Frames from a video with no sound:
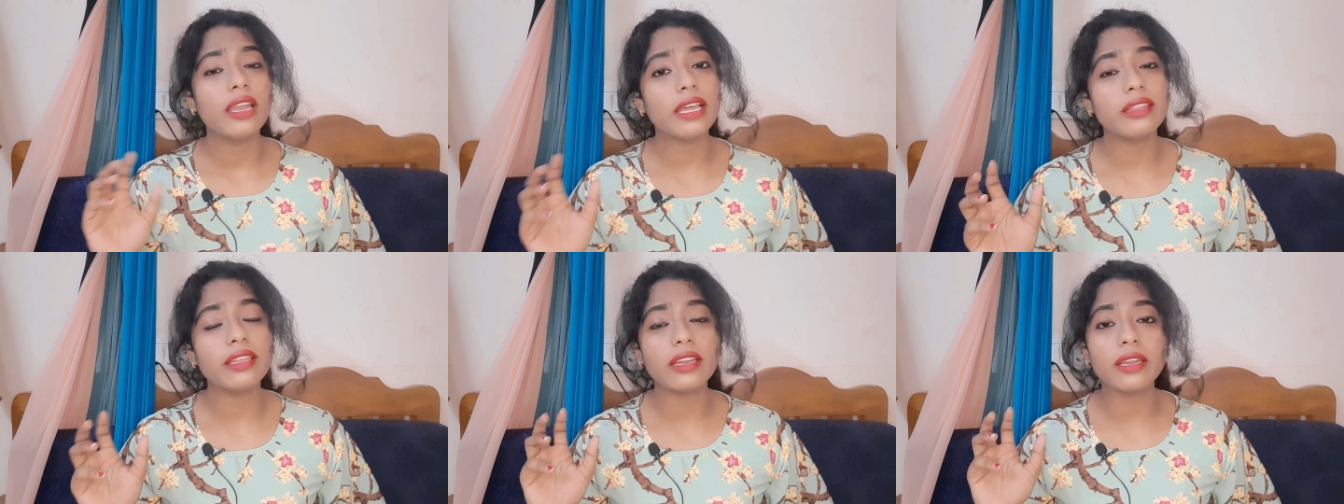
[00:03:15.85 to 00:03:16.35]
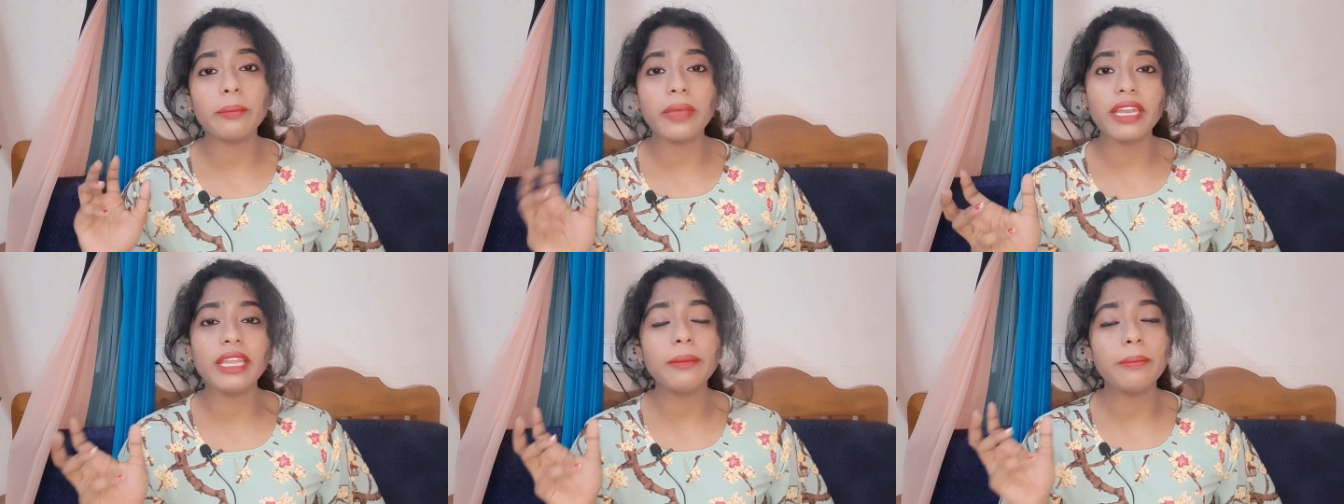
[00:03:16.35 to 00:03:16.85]
Like there are
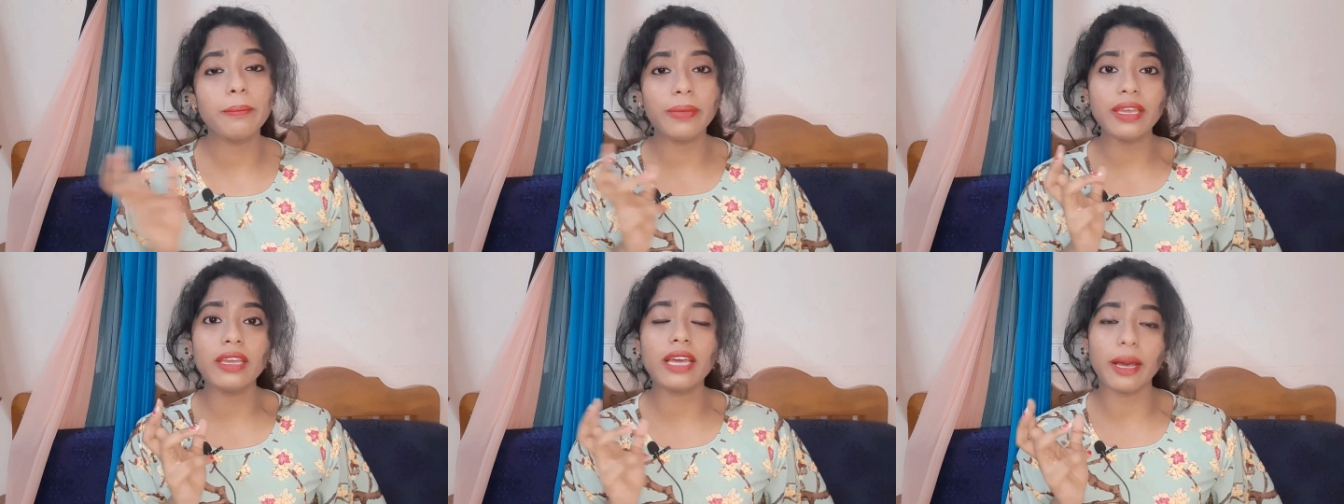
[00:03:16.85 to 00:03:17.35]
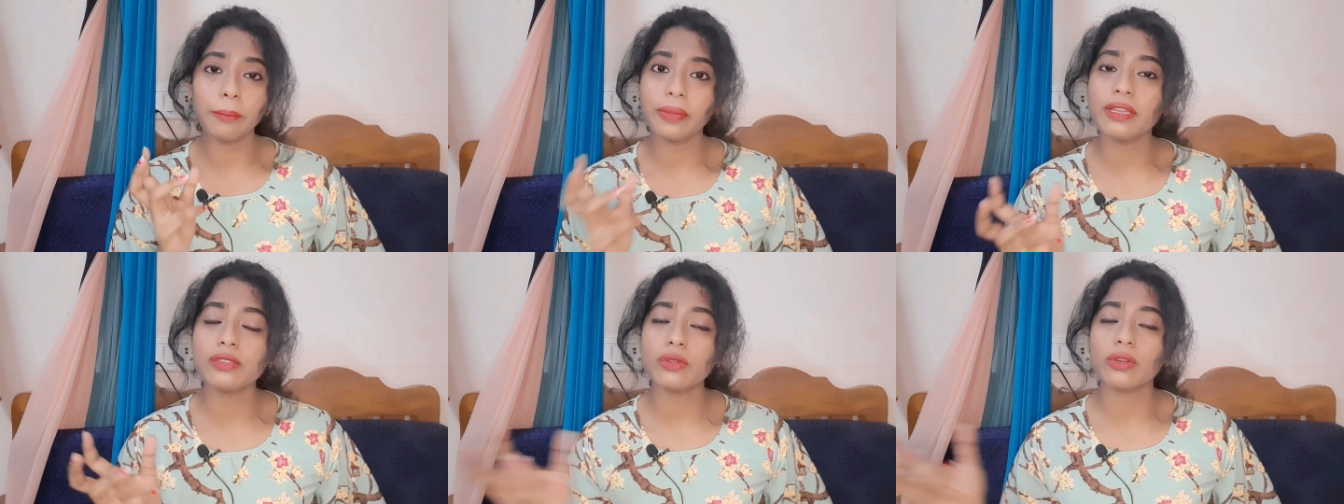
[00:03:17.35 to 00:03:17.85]
many big
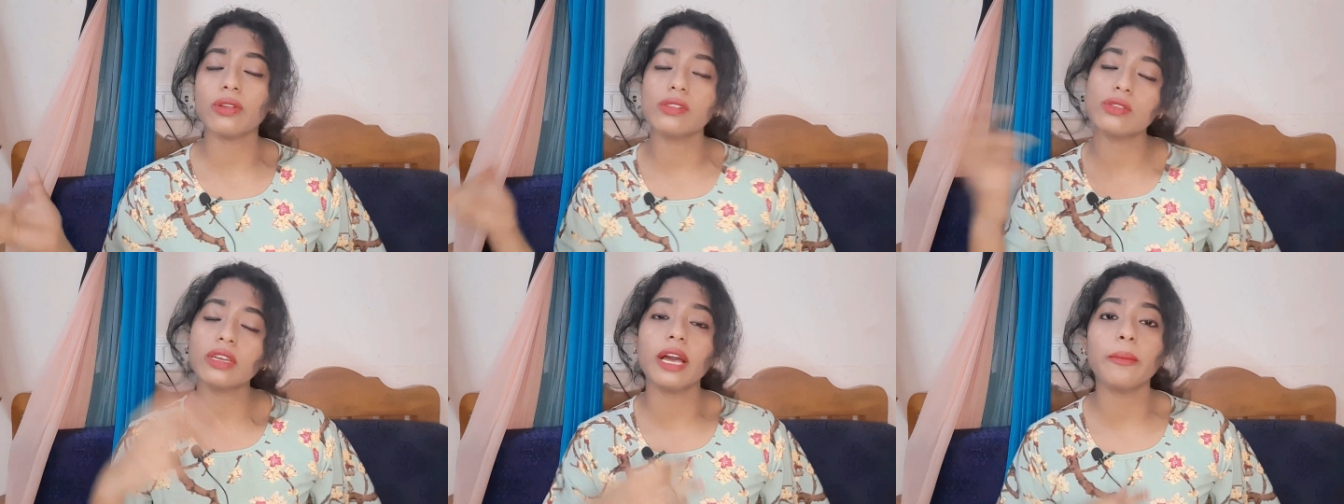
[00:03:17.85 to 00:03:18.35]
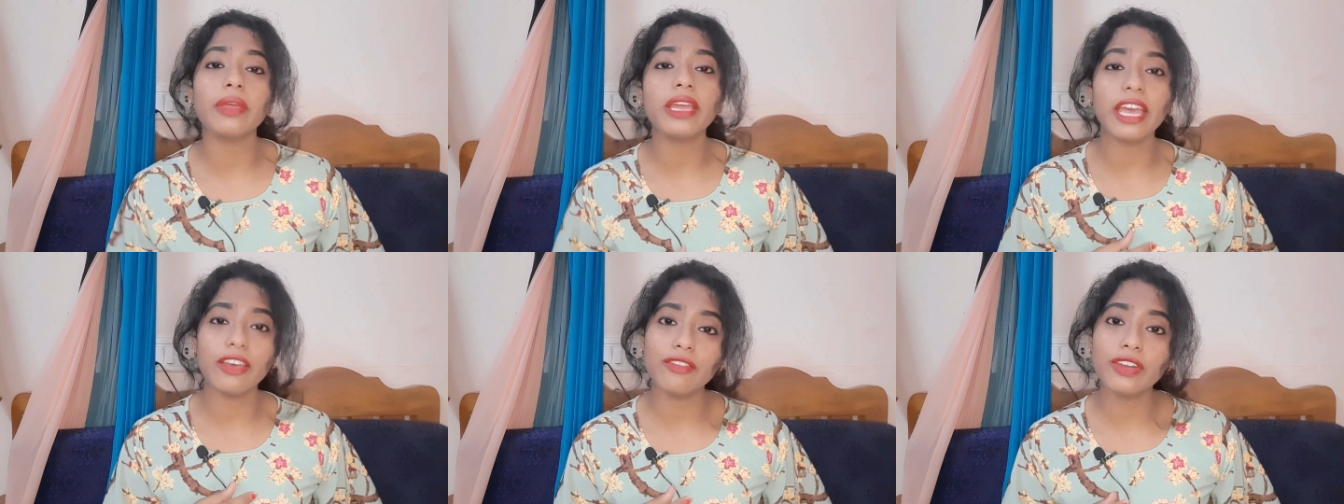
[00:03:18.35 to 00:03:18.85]
companies who are also
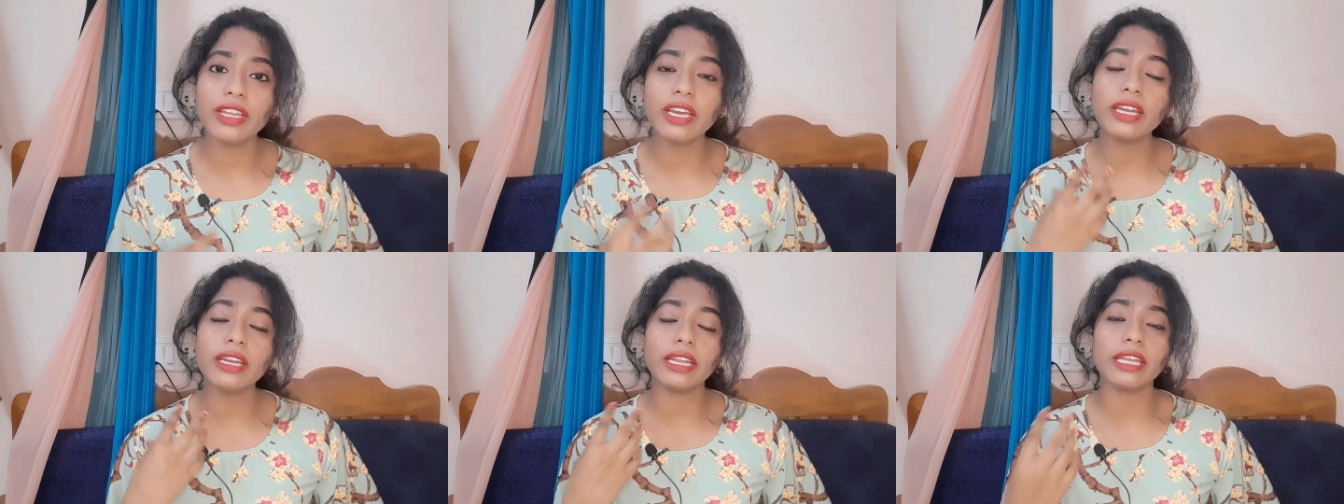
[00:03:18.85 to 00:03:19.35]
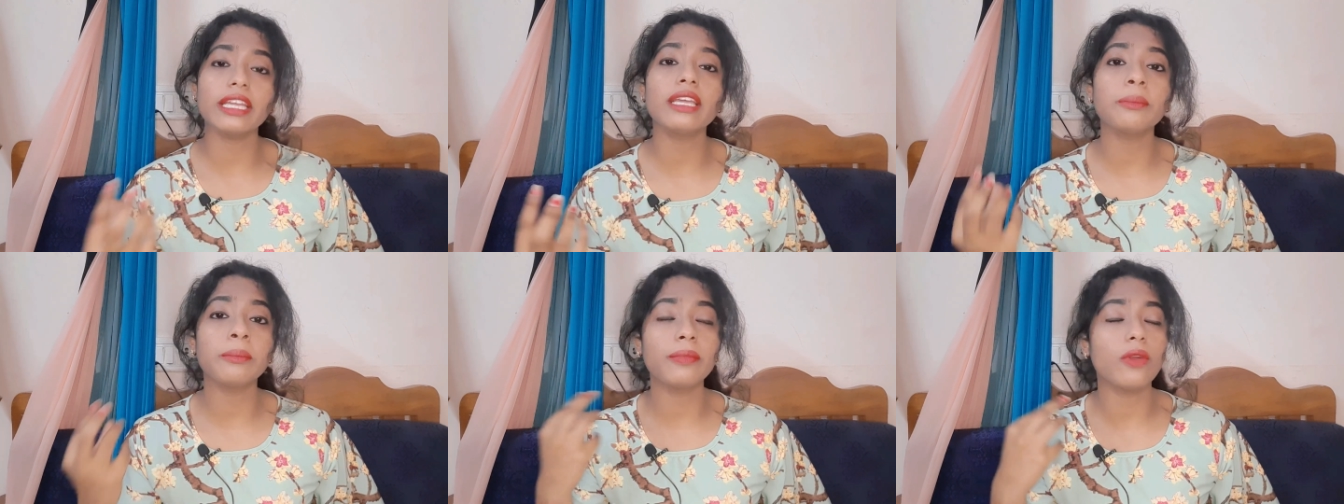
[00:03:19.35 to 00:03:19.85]
coming every year,
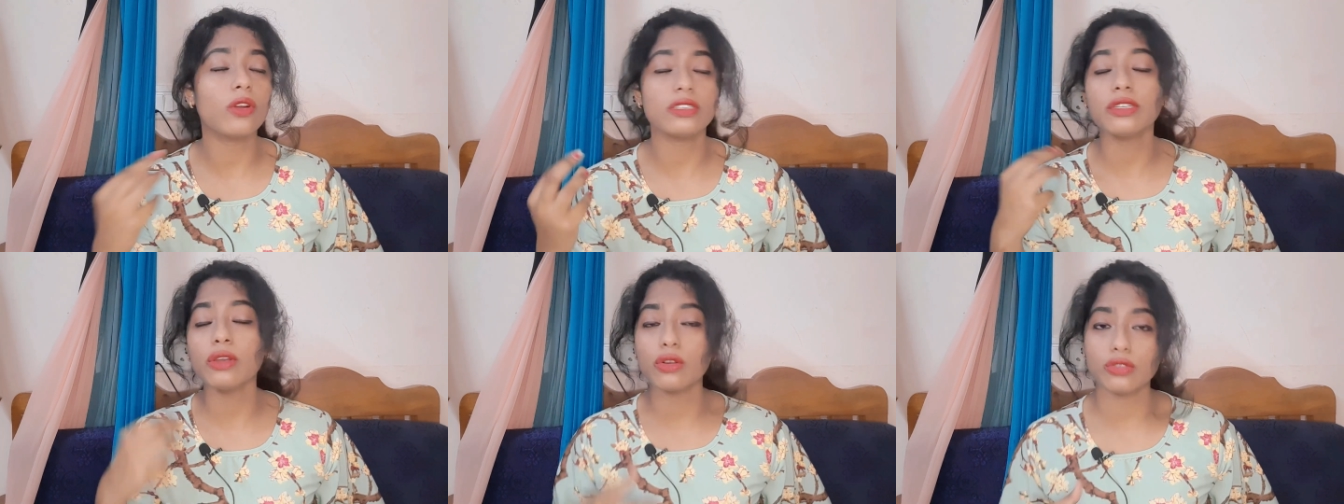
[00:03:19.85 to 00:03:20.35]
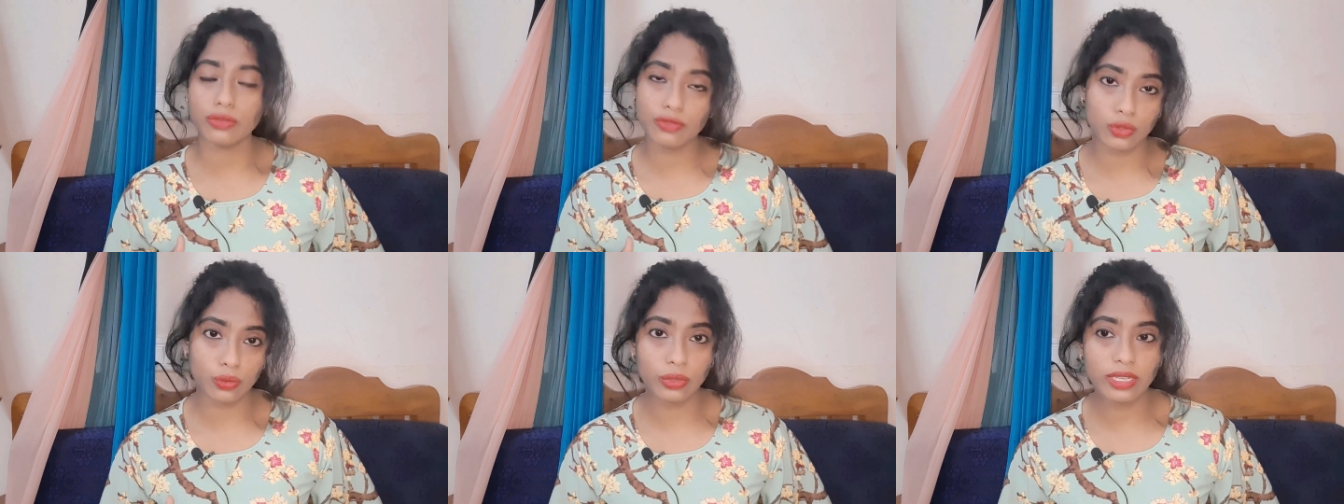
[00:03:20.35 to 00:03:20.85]
taking lots and lots of
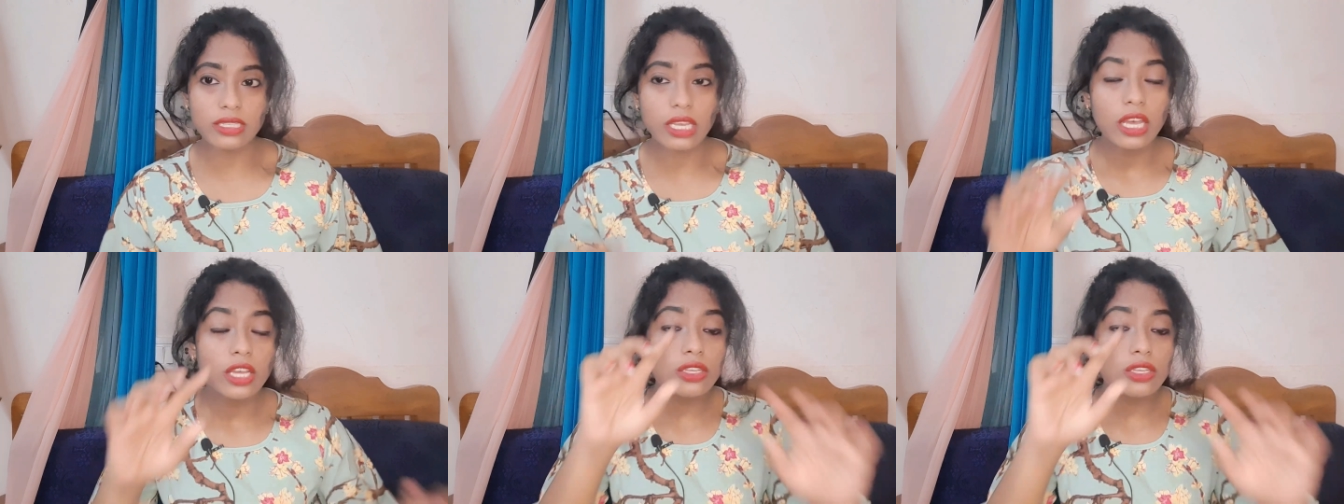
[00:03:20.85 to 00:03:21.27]
students.